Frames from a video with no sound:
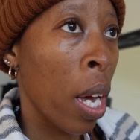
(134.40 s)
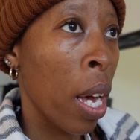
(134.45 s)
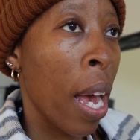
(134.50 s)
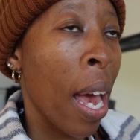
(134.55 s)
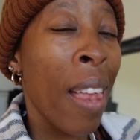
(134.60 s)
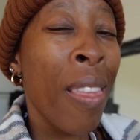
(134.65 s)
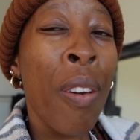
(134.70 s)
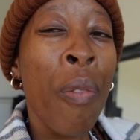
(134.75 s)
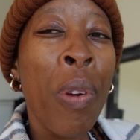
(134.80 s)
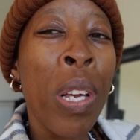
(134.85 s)

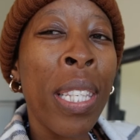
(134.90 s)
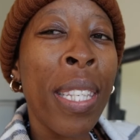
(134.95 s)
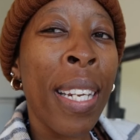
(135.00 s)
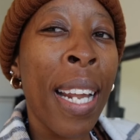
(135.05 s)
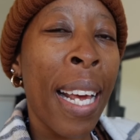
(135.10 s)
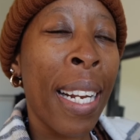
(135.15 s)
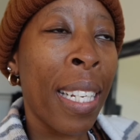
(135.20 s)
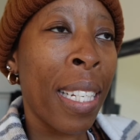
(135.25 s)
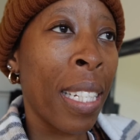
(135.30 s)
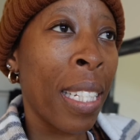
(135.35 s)
and the reason
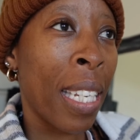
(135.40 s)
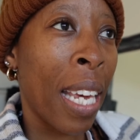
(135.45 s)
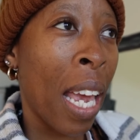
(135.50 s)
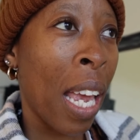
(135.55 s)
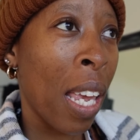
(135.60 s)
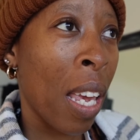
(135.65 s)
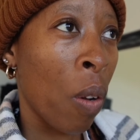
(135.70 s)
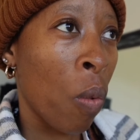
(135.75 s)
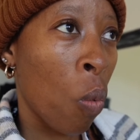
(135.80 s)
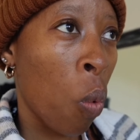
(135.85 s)
I didn't
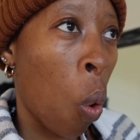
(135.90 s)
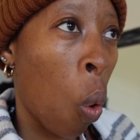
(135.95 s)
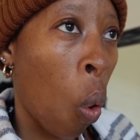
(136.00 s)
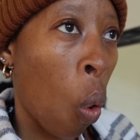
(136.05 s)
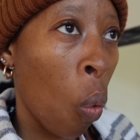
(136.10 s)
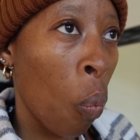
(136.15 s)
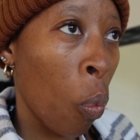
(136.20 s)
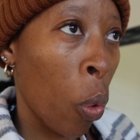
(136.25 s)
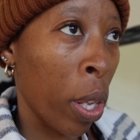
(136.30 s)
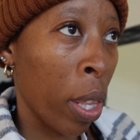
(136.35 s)
take it
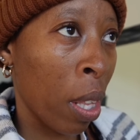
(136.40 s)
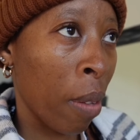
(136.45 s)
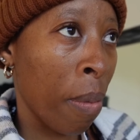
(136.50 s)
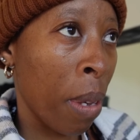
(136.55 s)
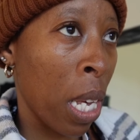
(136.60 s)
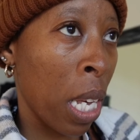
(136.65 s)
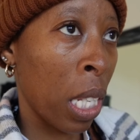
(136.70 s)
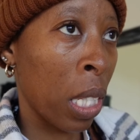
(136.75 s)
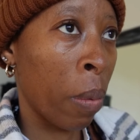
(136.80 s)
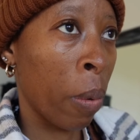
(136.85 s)
home with
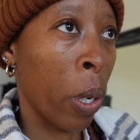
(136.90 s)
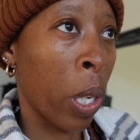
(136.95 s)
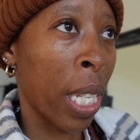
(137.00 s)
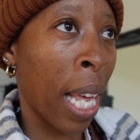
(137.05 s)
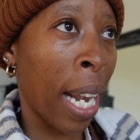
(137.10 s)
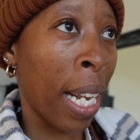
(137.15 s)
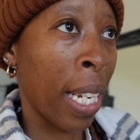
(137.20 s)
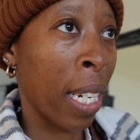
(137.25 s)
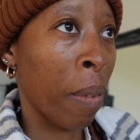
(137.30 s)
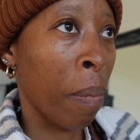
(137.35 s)
me is because I
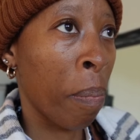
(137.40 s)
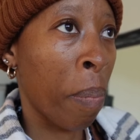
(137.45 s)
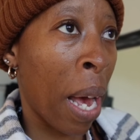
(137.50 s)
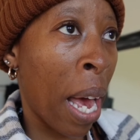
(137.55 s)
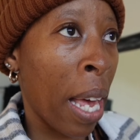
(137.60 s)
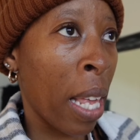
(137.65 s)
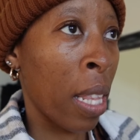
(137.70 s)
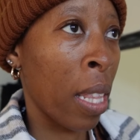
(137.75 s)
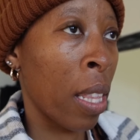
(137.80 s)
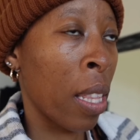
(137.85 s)
didn't
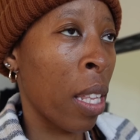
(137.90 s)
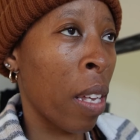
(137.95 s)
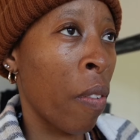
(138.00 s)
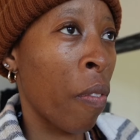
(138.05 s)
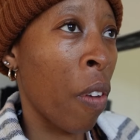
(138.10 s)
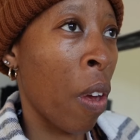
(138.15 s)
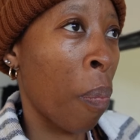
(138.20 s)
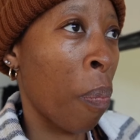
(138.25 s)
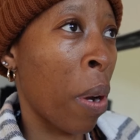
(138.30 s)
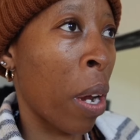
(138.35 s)
buy the
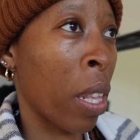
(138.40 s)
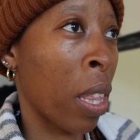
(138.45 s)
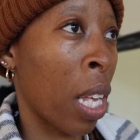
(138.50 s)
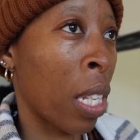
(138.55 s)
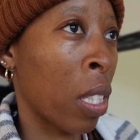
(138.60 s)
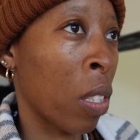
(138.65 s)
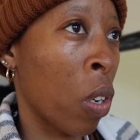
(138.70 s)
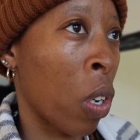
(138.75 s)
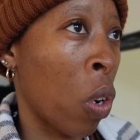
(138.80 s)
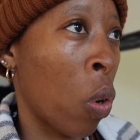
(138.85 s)
fabric
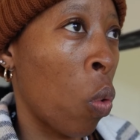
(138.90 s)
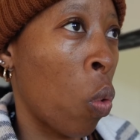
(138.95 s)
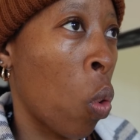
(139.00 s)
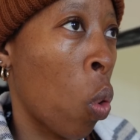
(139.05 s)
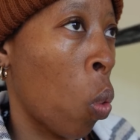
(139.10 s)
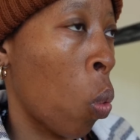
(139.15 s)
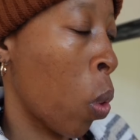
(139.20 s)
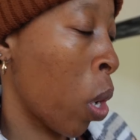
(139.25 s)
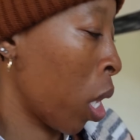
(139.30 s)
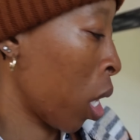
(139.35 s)
that's gonna go
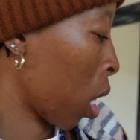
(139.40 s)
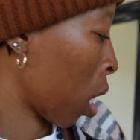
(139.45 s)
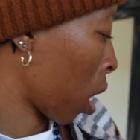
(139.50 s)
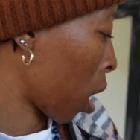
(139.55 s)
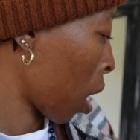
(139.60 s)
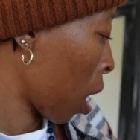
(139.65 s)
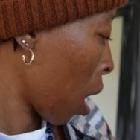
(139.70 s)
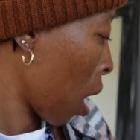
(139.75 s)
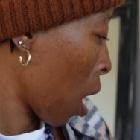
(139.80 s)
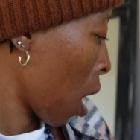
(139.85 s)
with
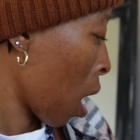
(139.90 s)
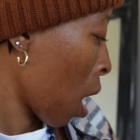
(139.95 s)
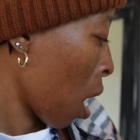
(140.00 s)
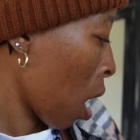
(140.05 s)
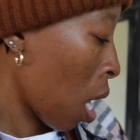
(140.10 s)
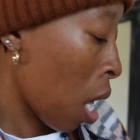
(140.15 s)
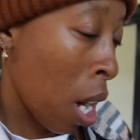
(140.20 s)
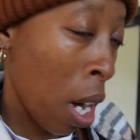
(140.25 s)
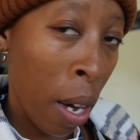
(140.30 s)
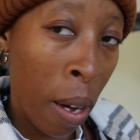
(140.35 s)

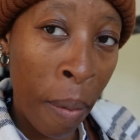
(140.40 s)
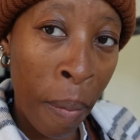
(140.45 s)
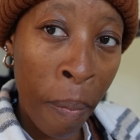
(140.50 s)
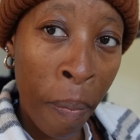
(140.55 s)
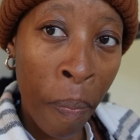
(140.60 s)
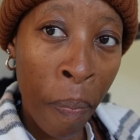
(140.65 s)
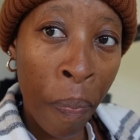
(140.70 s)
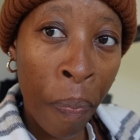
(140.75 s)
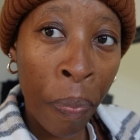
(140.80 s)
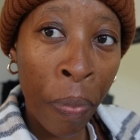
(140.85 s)

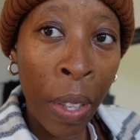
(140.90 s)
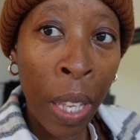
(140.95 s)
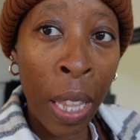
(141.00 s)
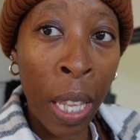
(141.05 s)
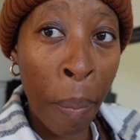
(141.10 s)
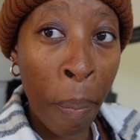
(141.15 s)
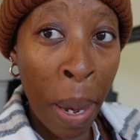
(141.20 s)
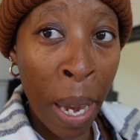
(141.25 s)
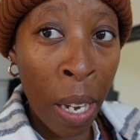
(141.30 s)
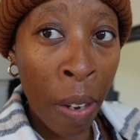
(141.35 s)
the
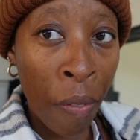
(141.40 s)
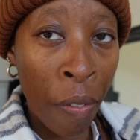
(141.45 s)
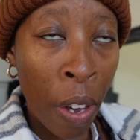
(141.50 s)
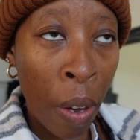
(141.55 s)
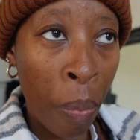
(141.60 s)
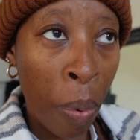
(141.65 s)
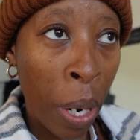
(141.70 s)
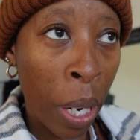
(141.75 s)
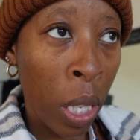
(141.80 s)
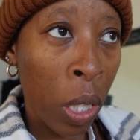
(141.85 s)
main
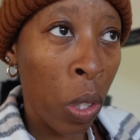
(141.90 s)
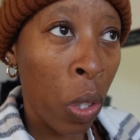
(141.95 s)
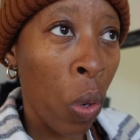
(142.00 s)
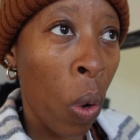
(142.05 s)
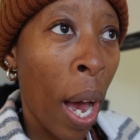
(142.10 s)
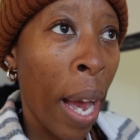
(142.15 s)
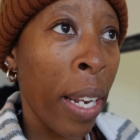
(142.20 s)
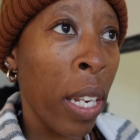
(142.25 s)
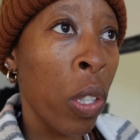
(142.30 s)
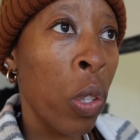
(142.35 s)
fabric. So
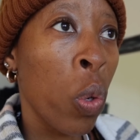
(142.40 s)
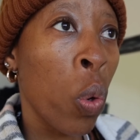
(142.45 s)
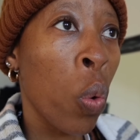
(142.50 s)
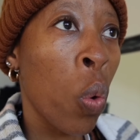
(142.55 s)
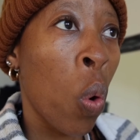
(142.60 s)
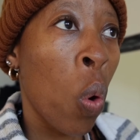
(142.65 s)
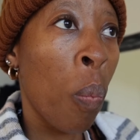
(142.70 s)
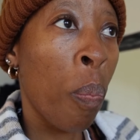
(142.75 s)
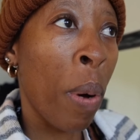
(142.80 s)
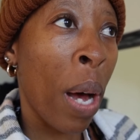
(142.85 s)
I need to
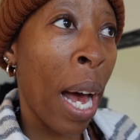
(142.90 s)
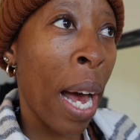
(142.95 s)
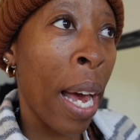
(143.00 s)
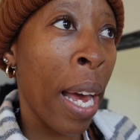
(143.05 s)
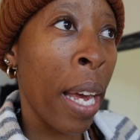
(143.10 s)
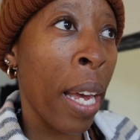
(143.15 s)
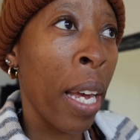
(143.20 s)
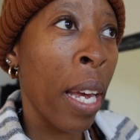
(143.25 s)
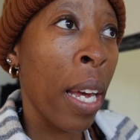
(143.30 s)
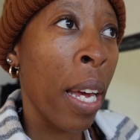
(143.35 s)
go
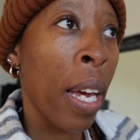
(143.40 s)
buy